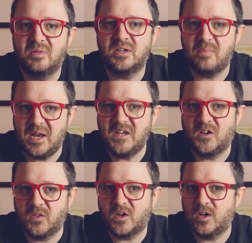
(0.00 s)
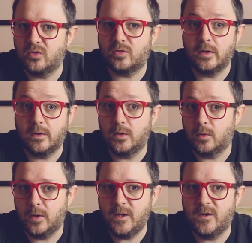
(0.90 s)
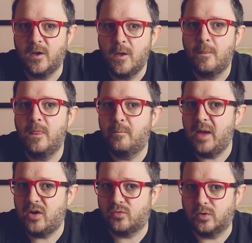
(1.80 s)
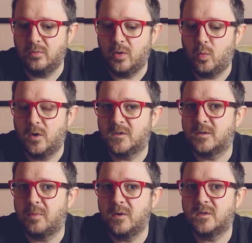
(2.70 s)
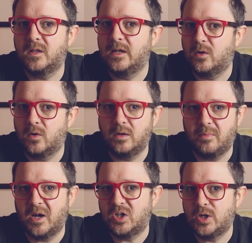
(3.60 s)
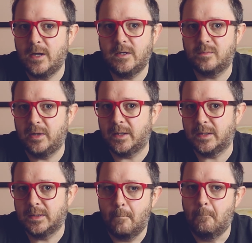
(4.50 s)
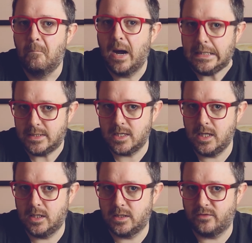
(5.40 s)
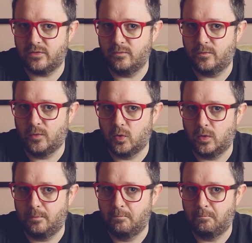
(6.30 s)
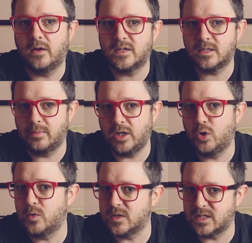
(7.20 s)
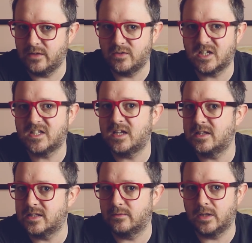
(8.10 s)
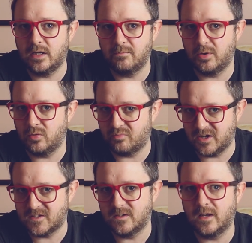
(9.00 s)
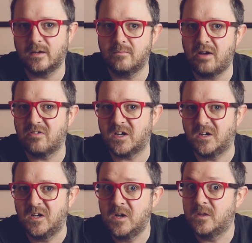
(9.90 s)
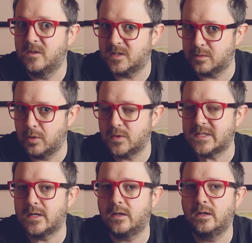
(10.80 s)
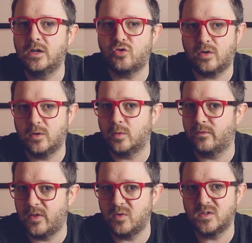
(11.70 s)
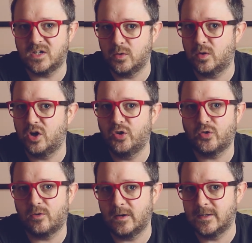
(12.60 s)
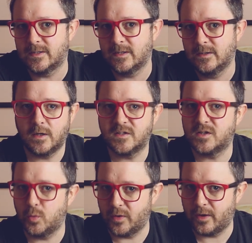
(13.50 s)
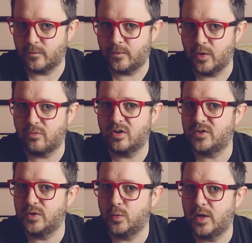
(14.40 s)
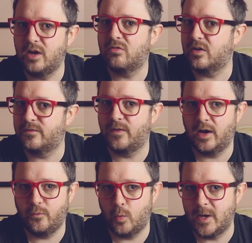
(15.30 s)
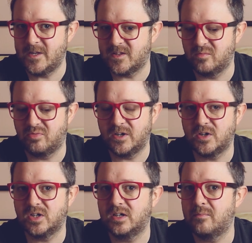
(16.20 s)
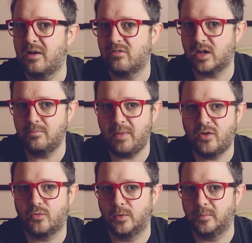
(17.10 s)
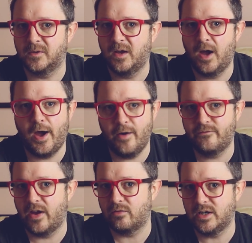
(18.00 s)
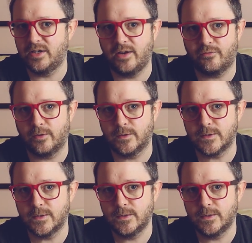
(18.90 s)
But depending on the country that you're in, the bedroom, a word supposedly coined by Shakespeare, might take a different form. And as somebody who has lived extensively in both Britain and America, this is most certainly true of those two countries. And so without further ado, here are 5 ways that British and American bedrooms are very different.